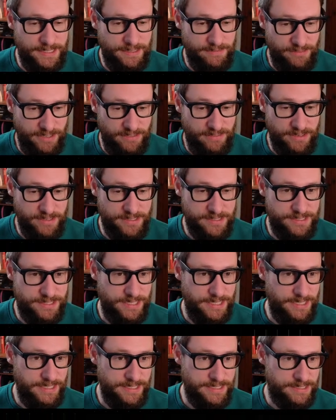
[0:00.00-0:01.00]
Rerun the
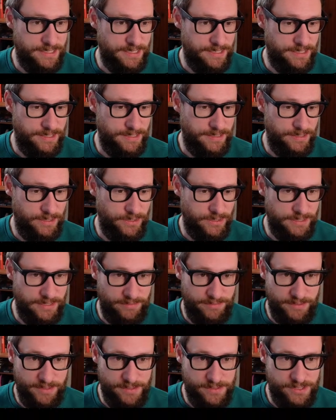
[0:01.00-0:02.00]
seed, it's going to look
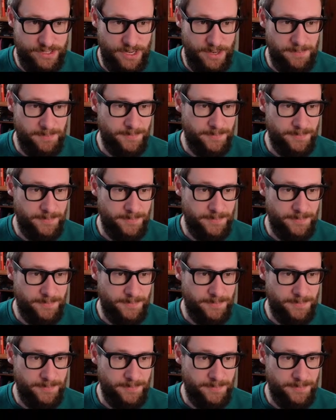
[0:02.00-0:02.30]
different. So